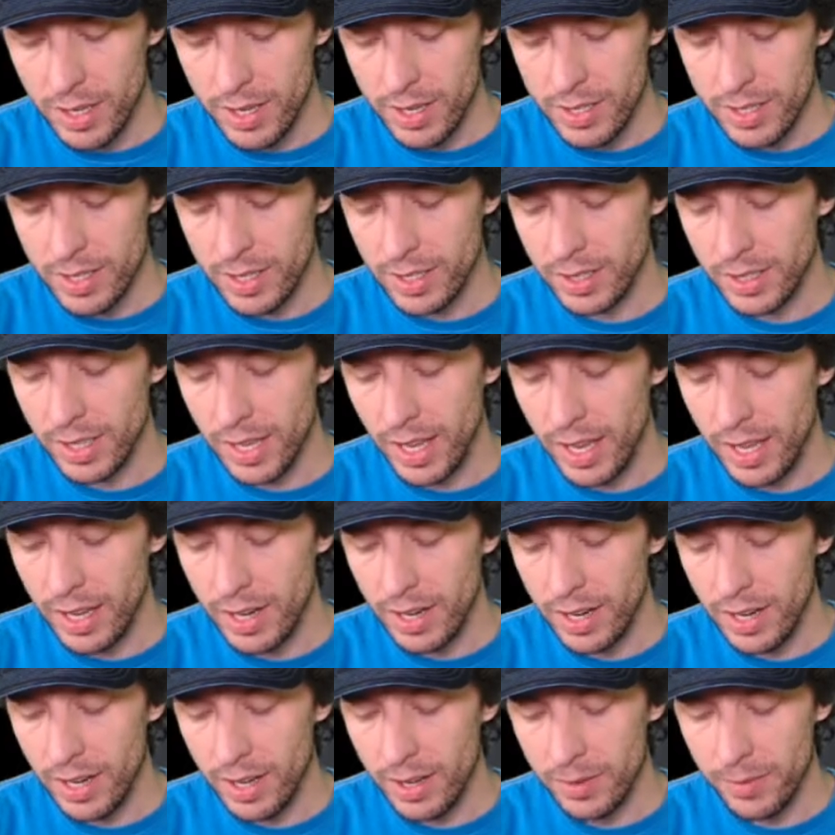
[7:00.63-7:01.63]
is in
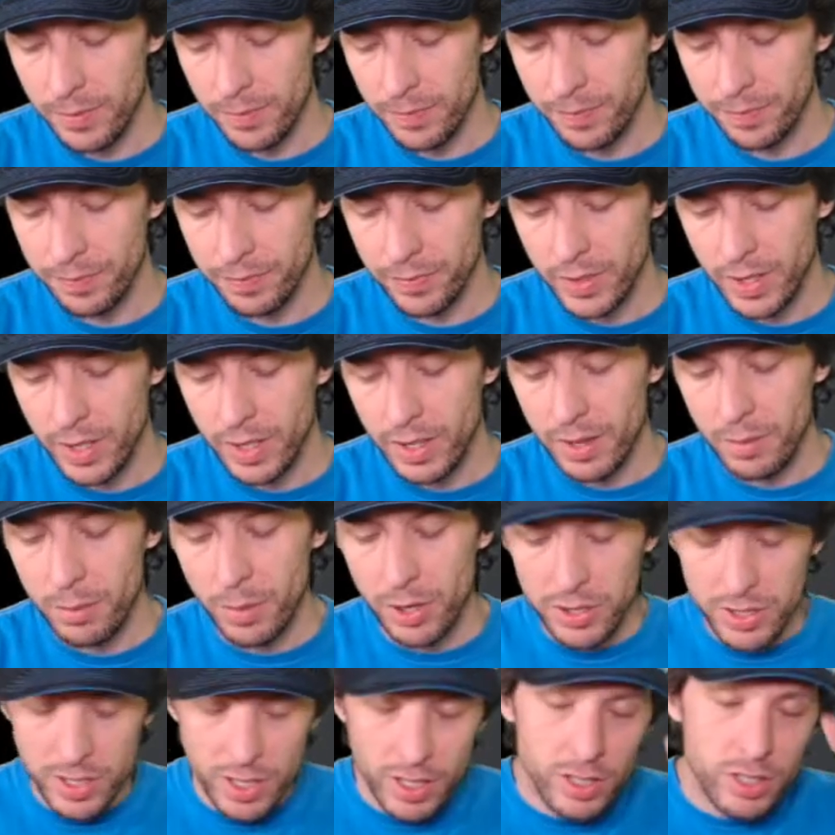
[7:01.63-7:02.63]
Canada.
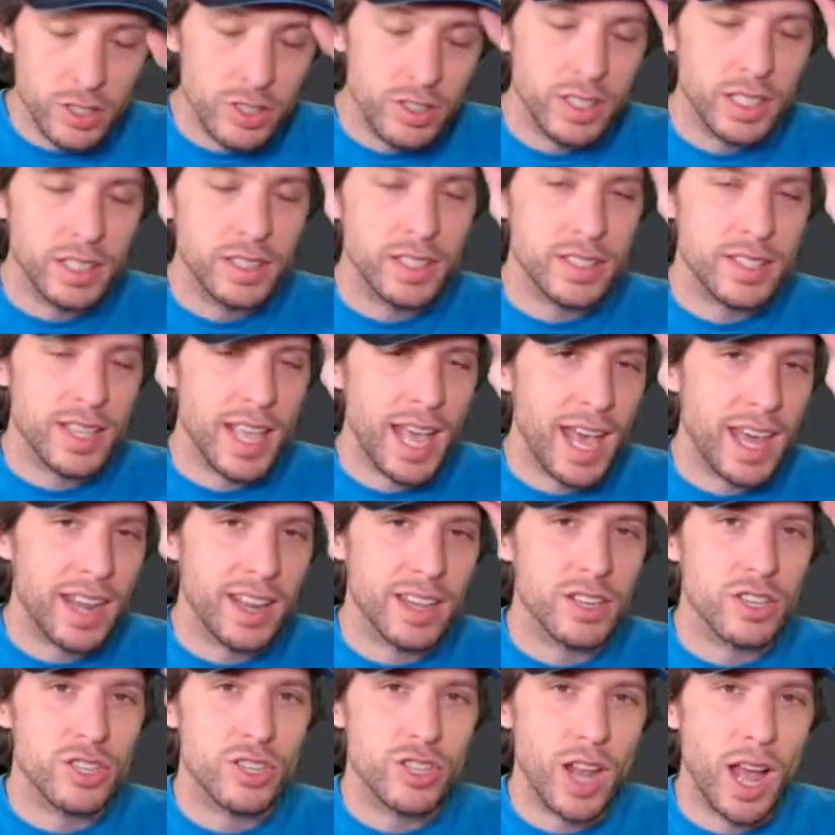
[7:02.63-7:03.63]
Marcia, you can get this hat
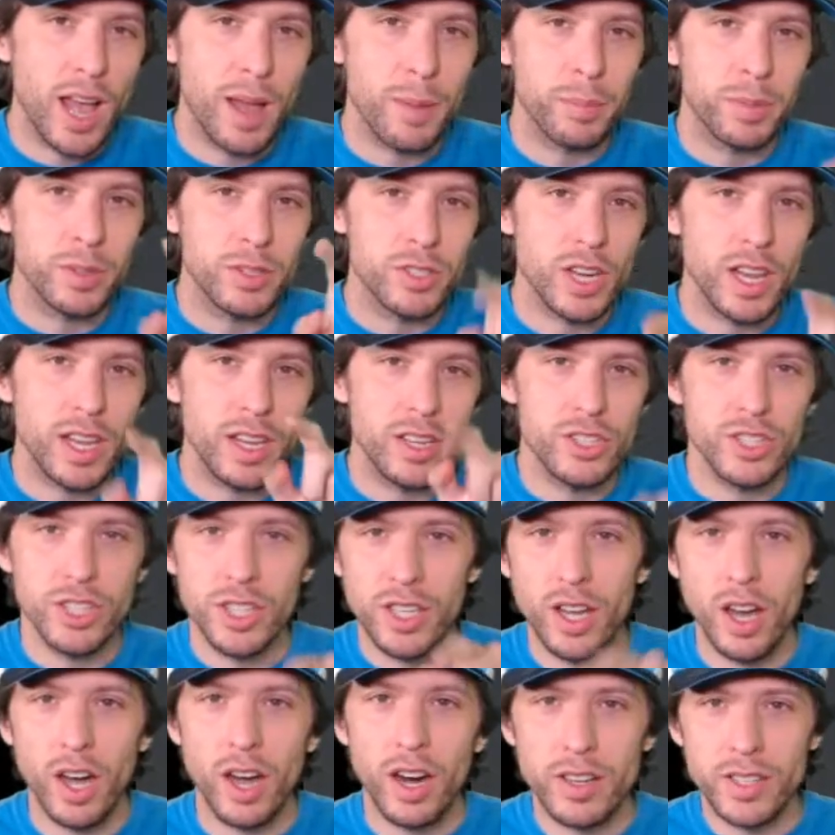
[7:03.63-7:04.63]
at
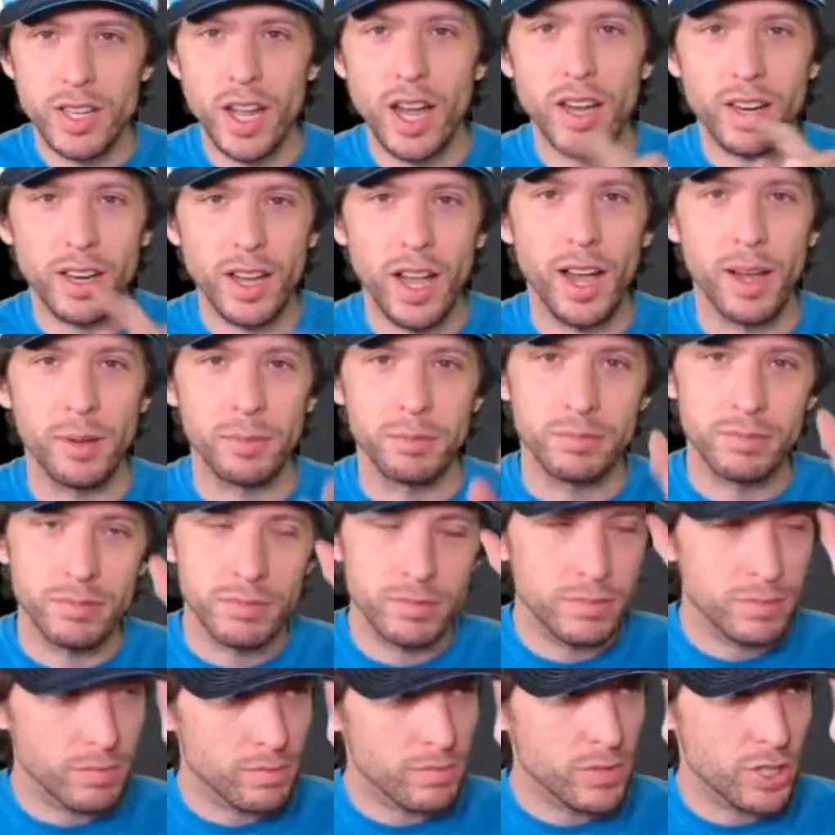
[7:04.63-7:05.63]
shopjgr.com.
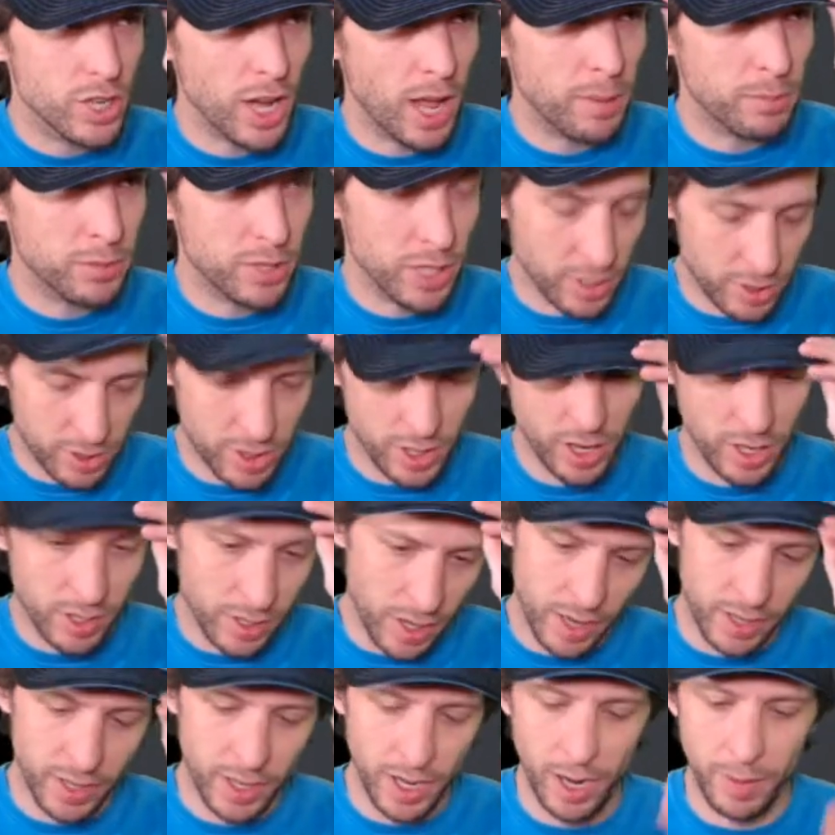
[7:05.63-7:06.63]

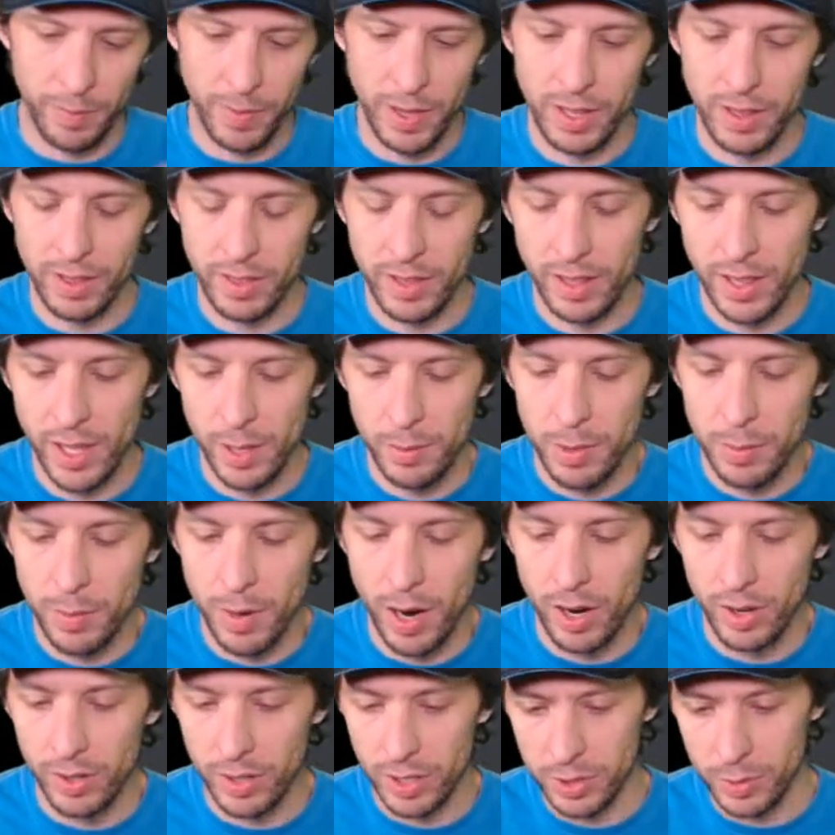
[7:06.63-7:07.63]
Shopjgr.com. They, they let me
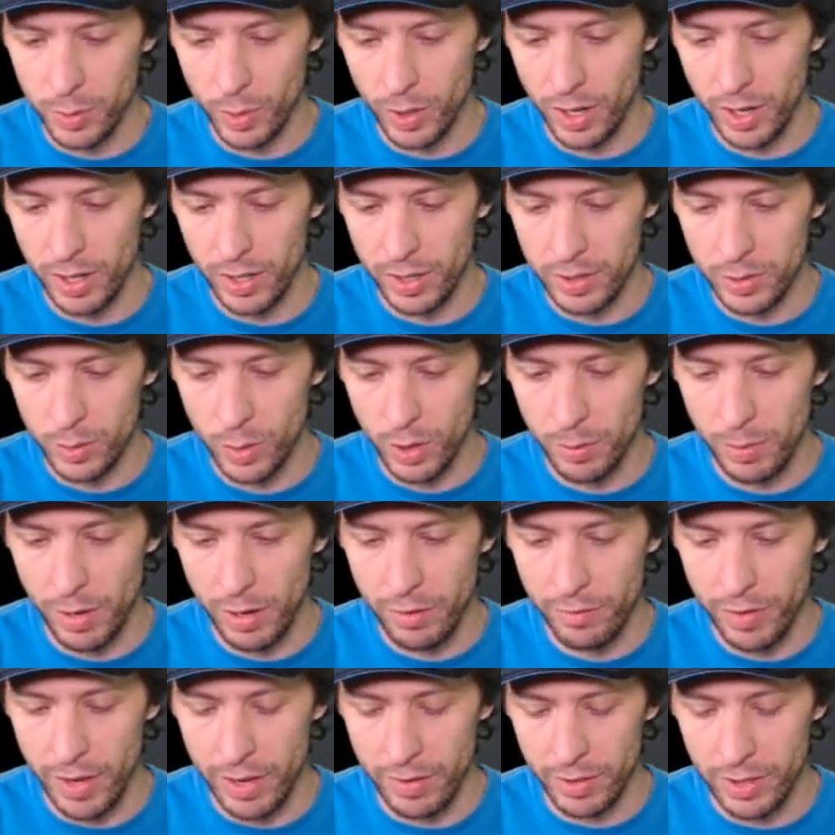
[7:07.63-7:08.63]
borrow this one. I, it's one of
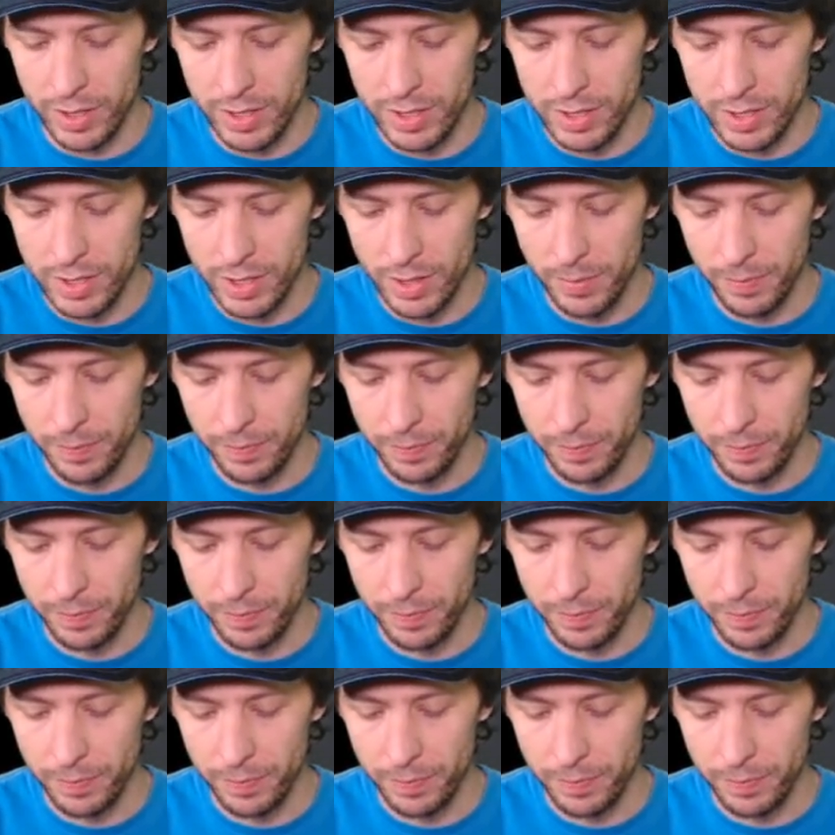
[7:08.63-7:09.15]
my favorites.